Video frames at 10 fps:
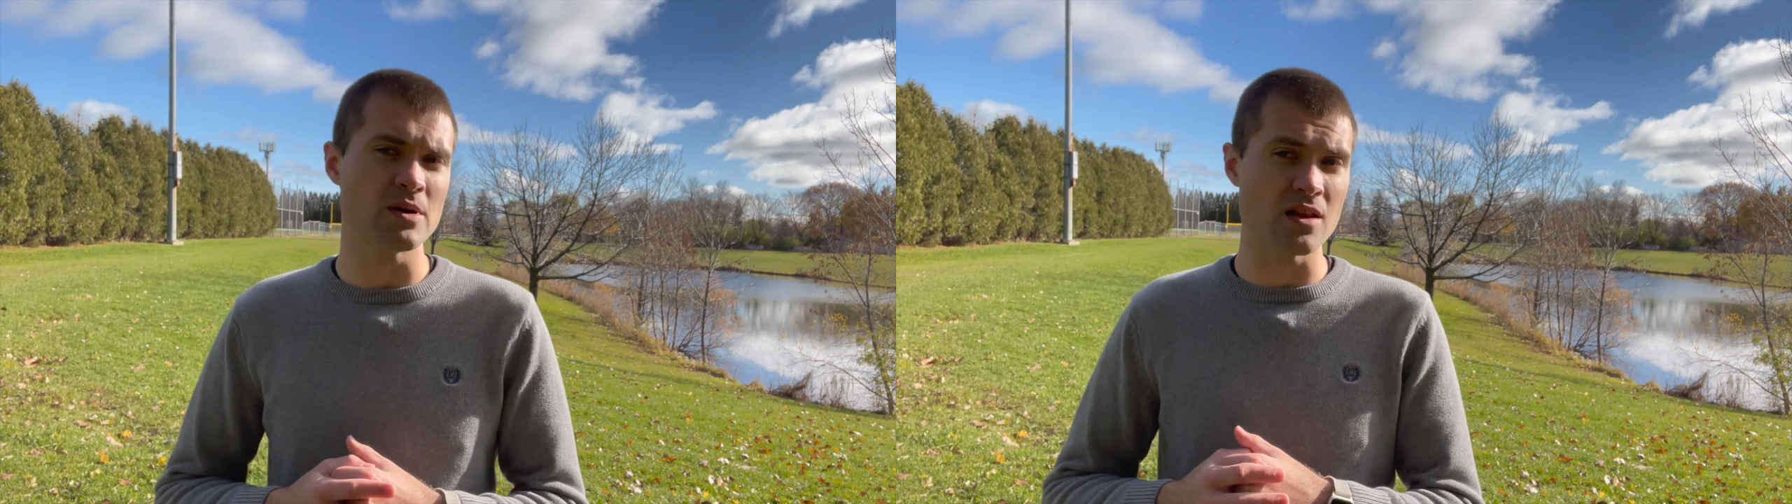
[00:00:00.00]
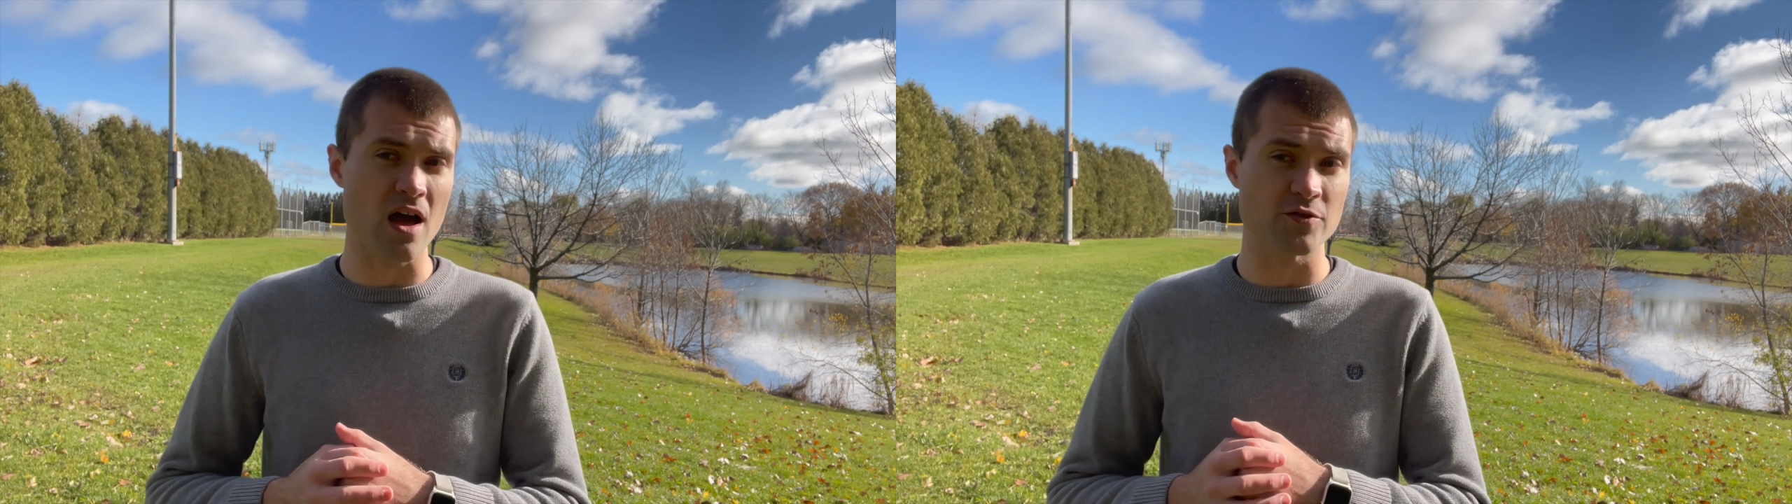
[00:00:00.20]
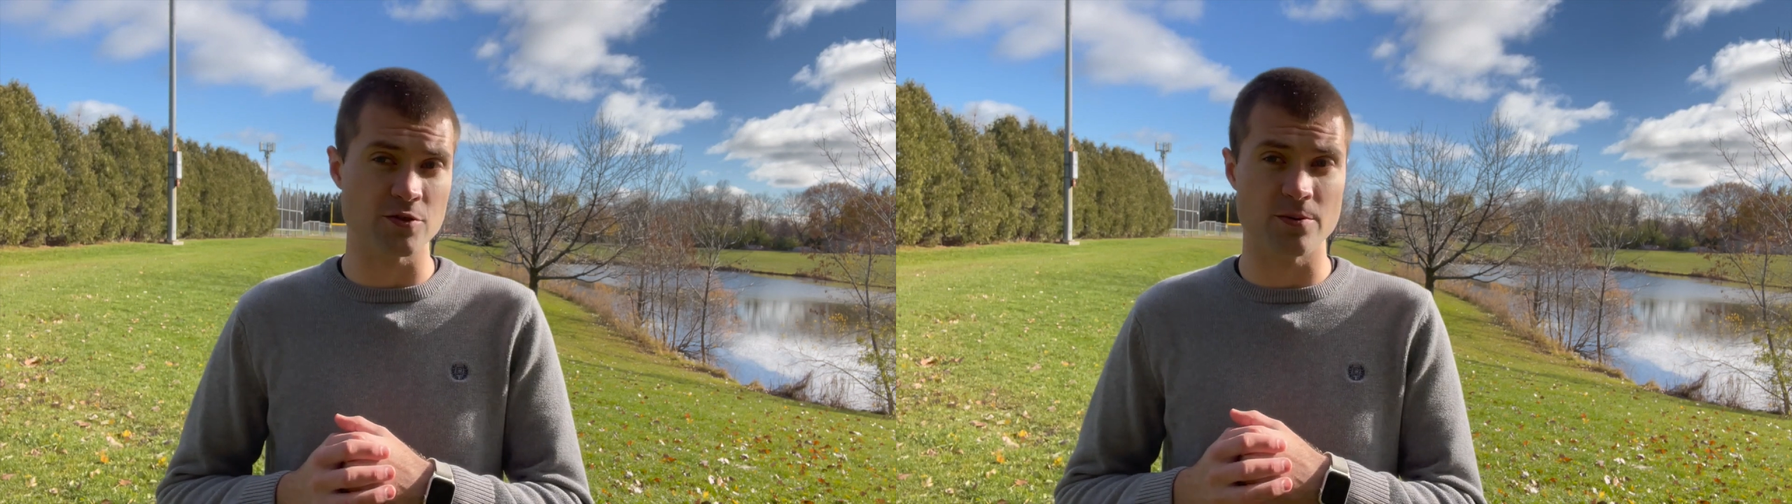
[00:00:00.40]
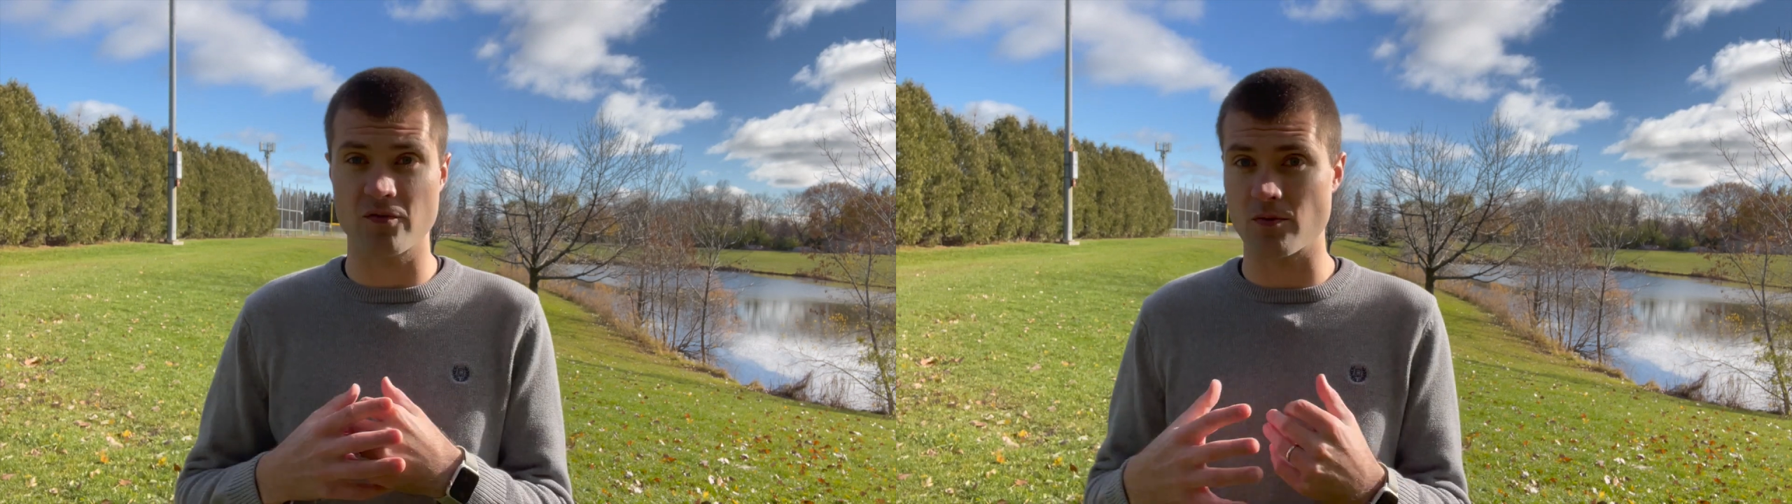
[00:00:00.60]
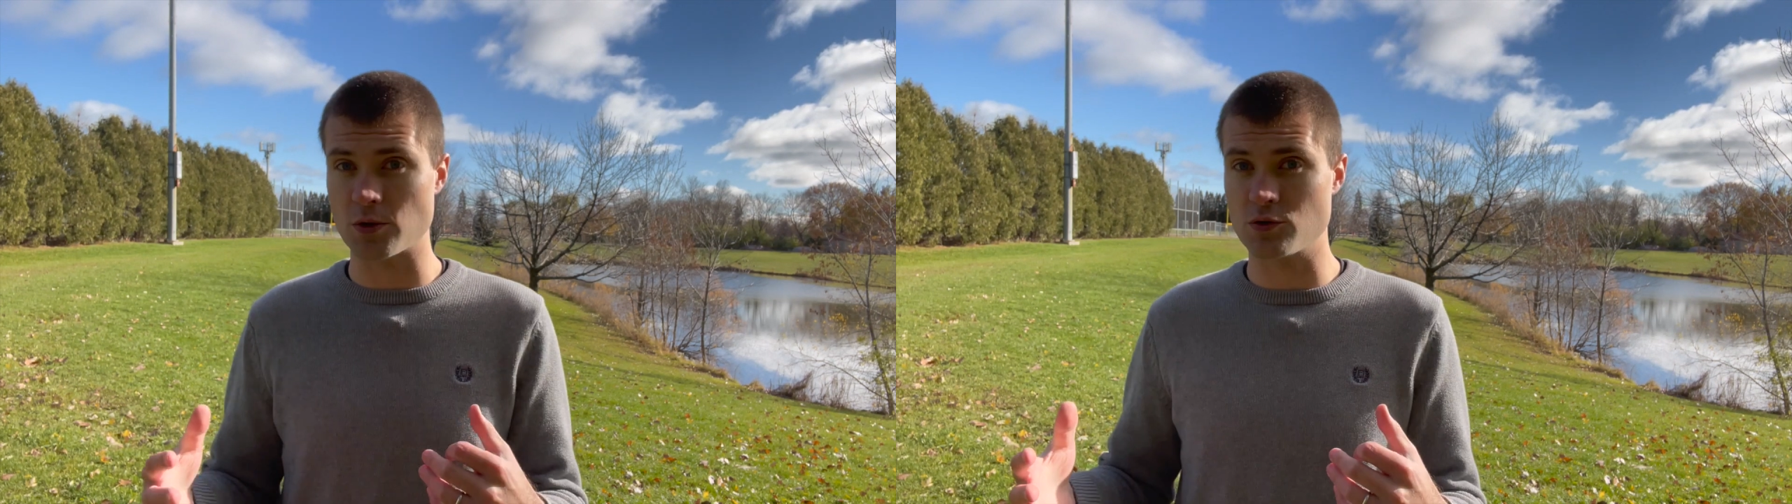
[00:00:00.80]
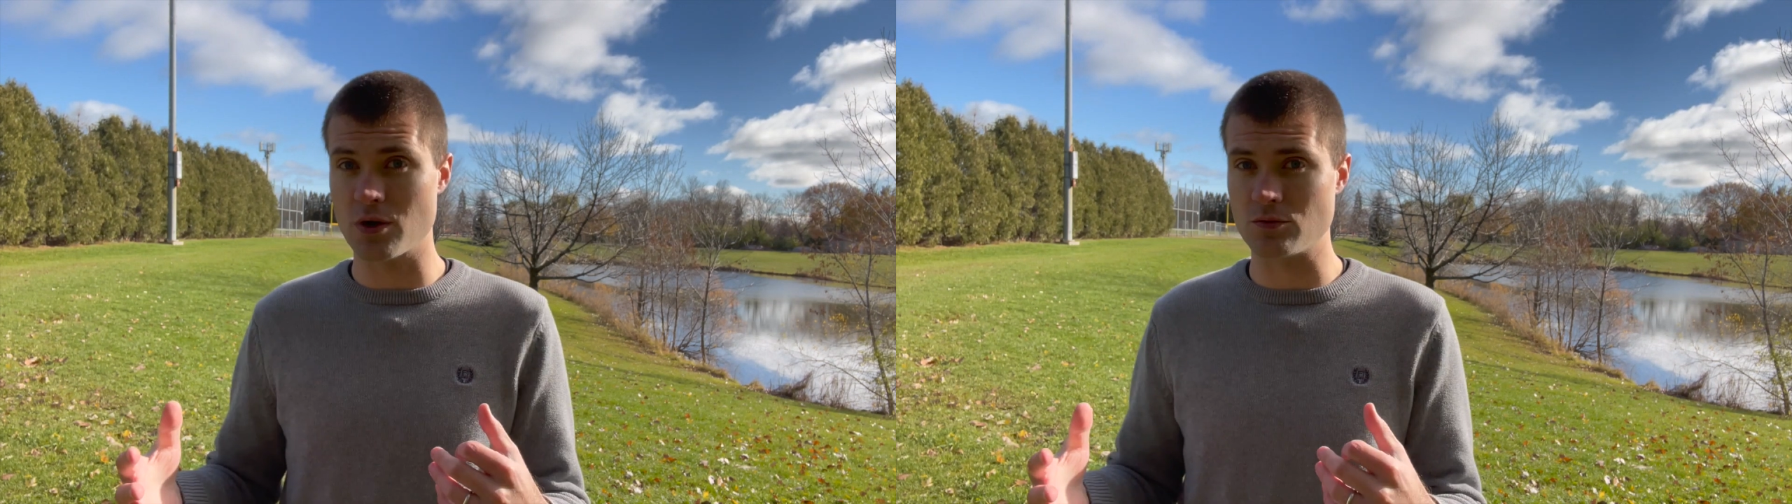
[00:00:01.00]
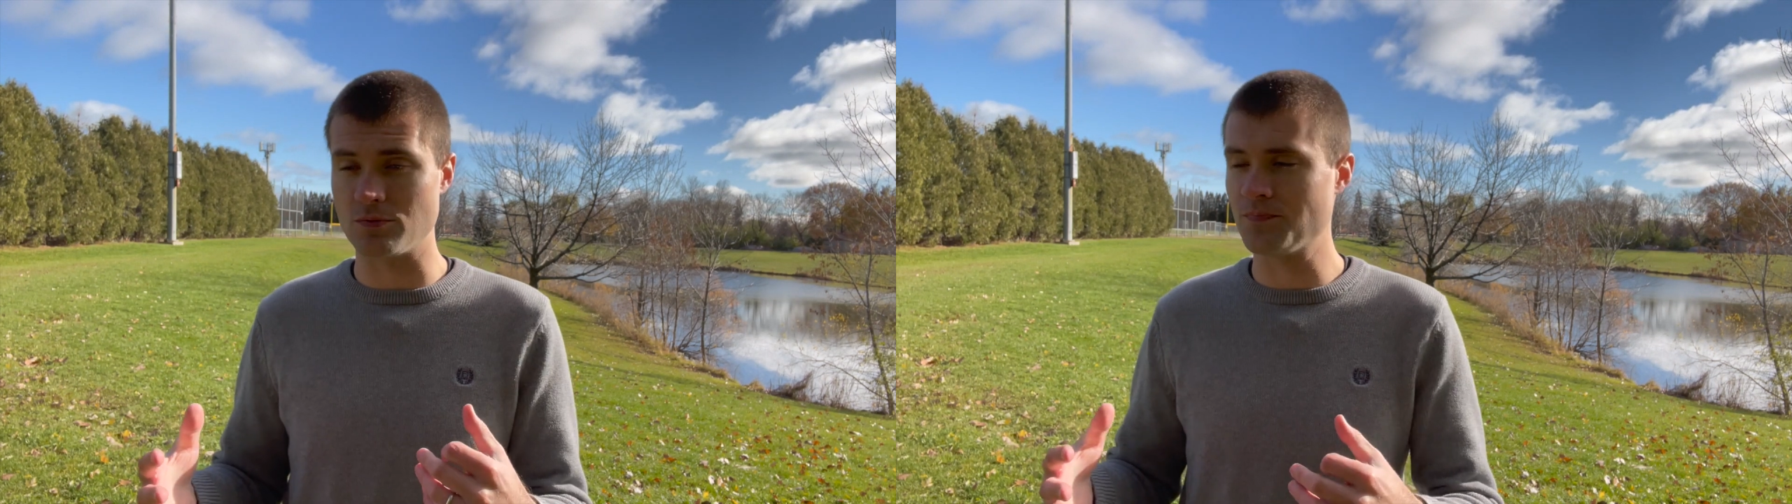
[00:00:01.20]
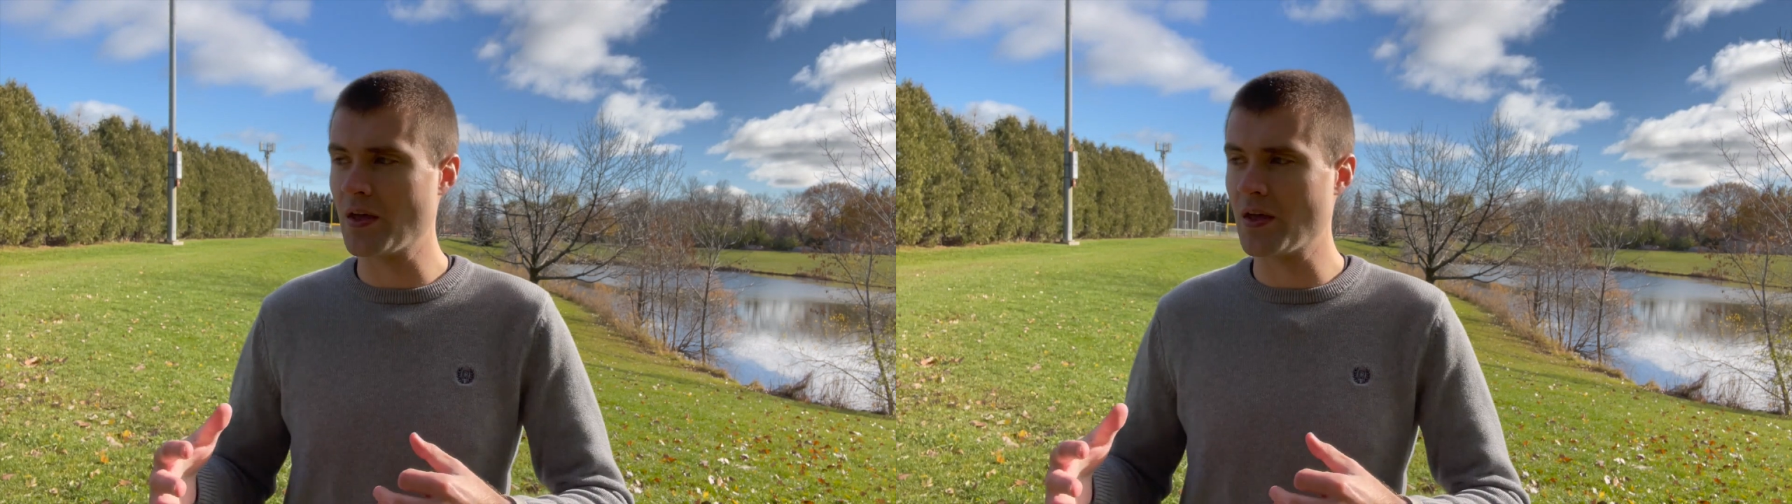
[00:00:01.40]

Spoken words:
live streaming from the drone?